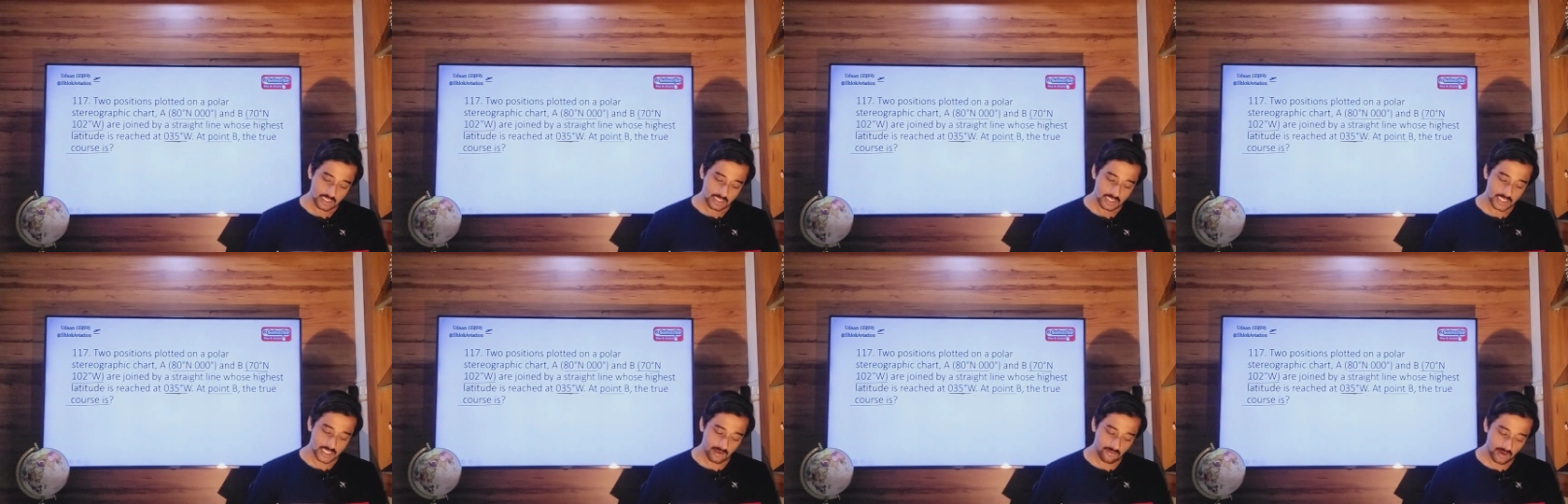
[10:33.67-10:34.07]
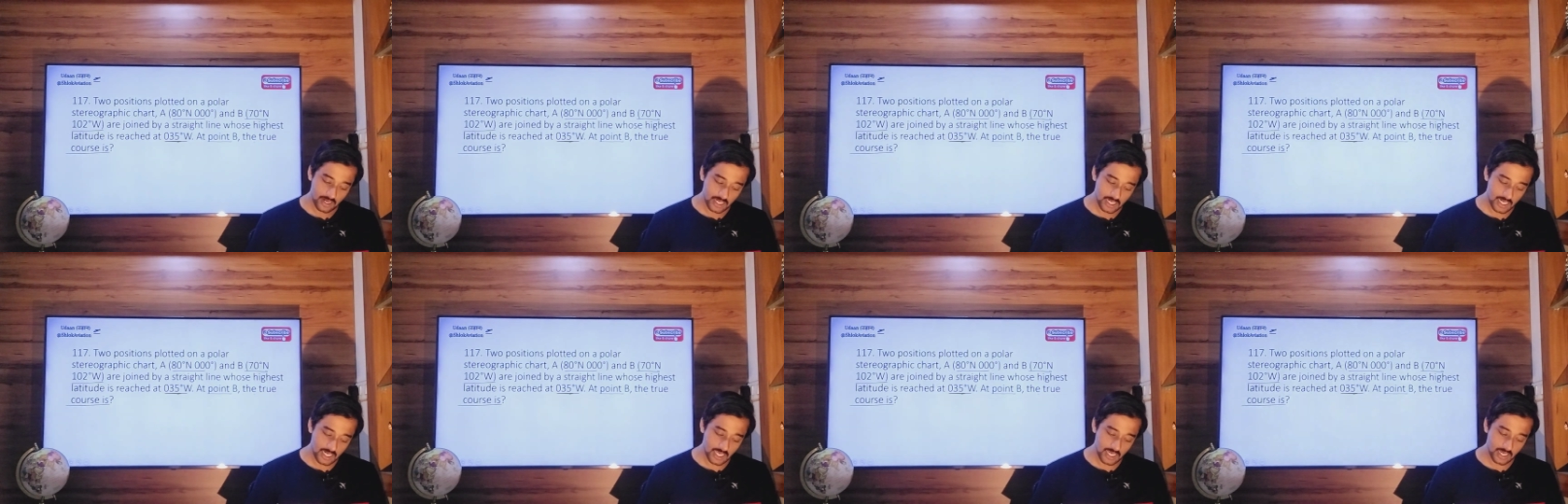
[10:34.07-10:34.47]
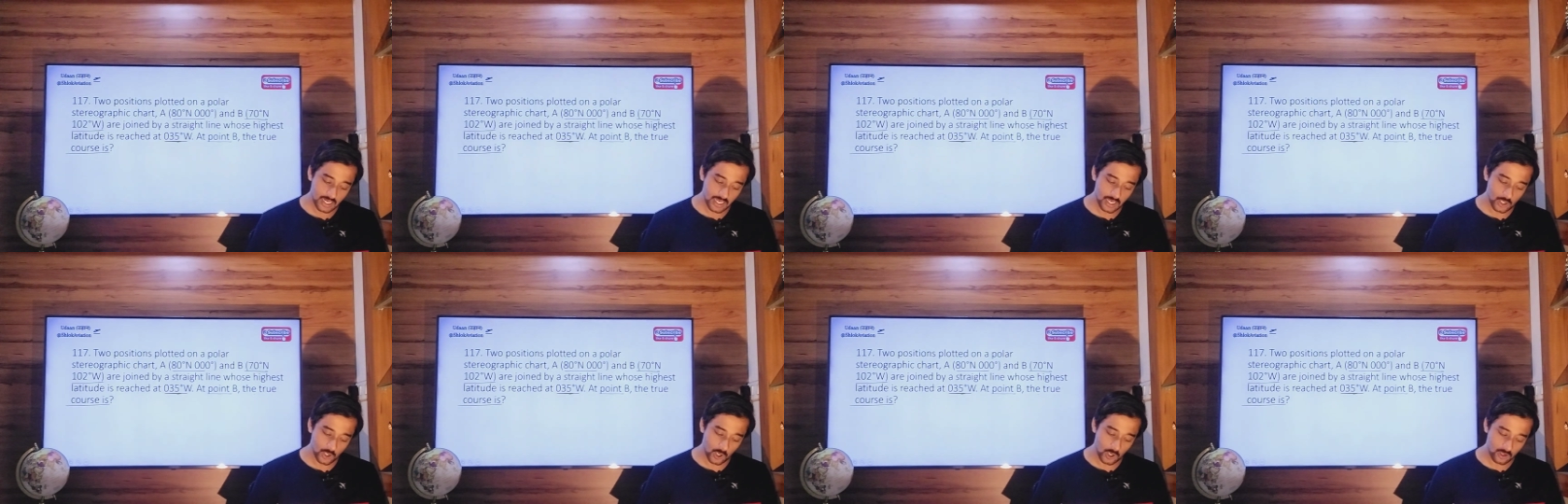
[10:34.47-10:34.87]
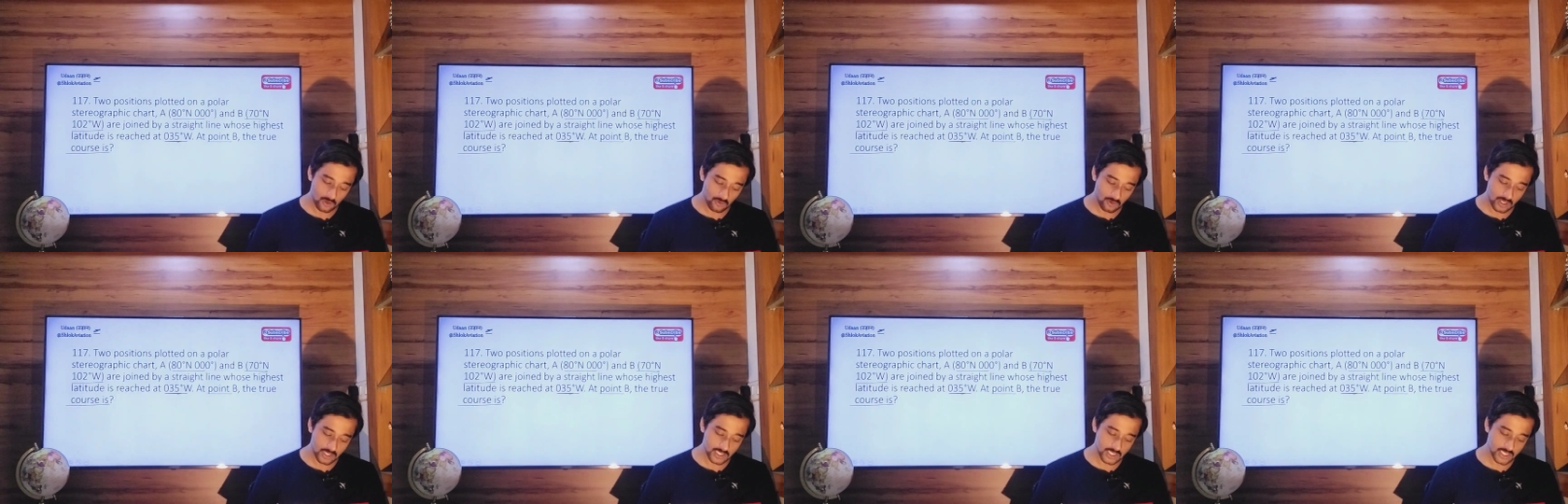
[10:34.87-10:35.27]
70 degree north,
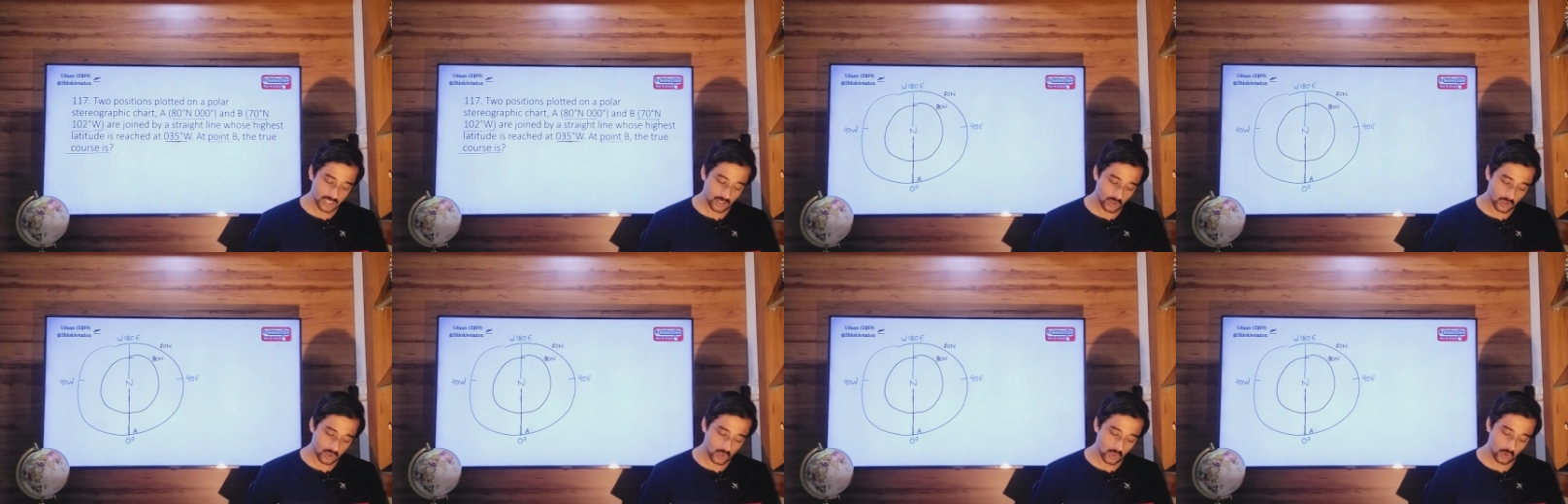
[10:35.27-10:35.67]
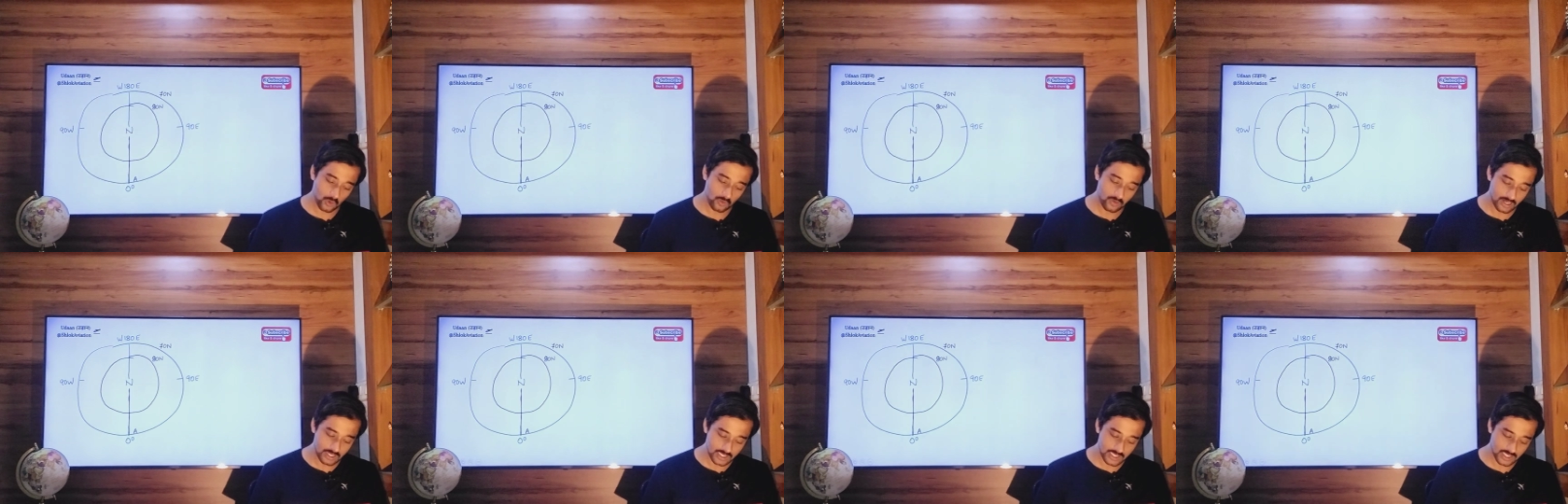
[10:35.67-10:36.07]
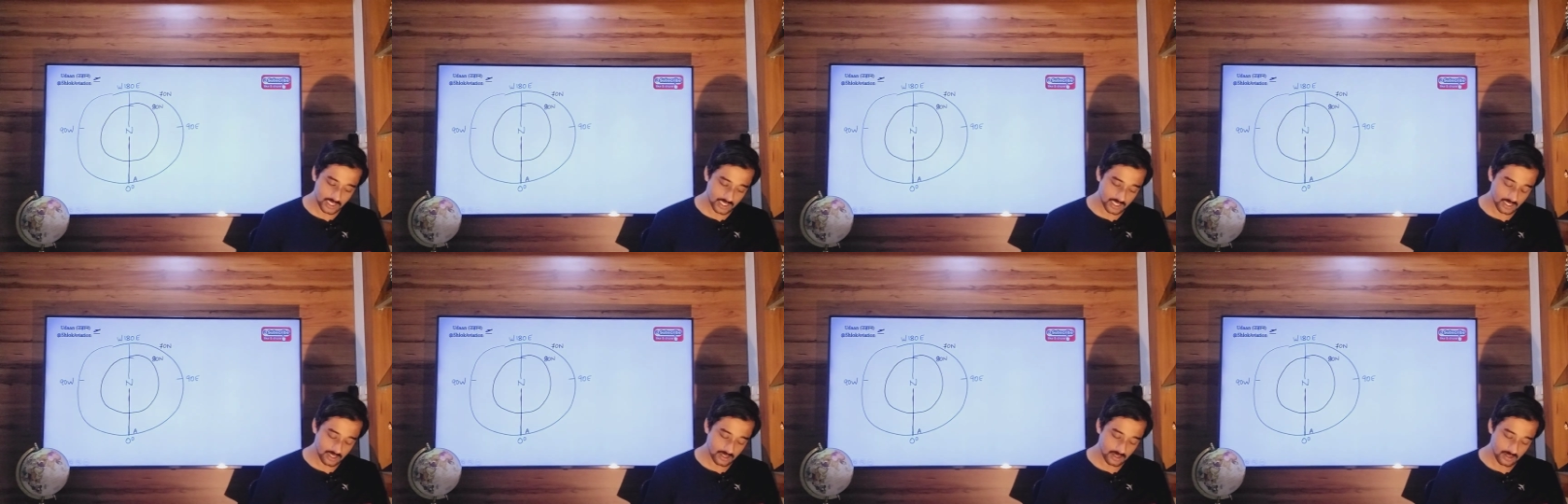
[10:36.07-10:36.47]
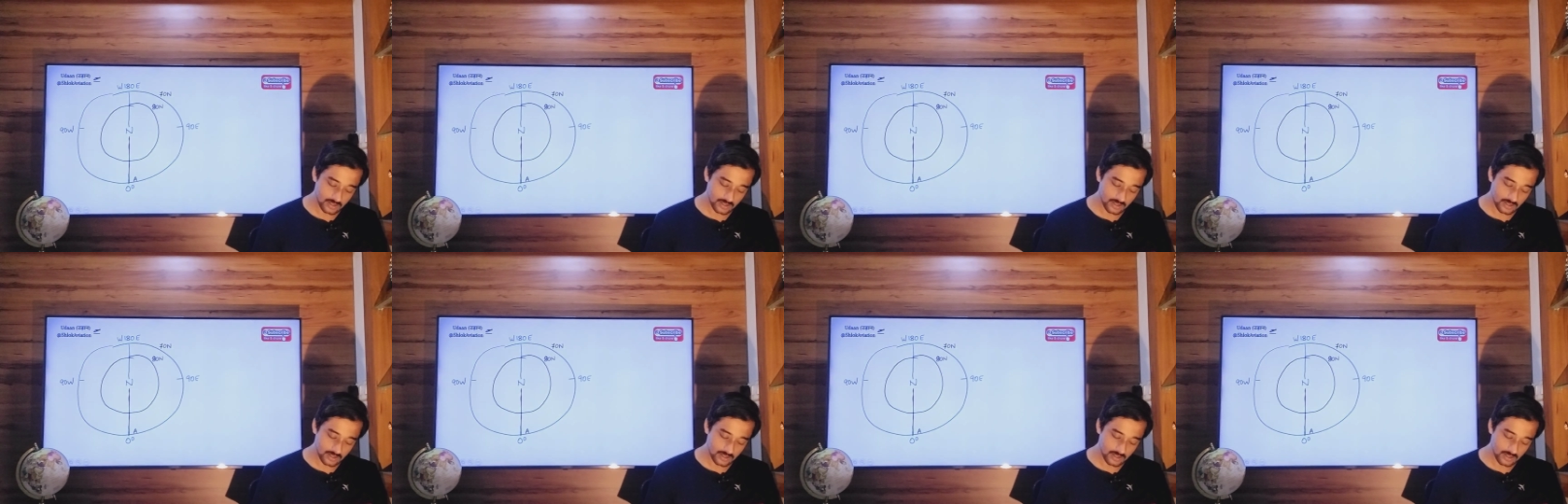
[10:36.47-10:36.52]
102 west,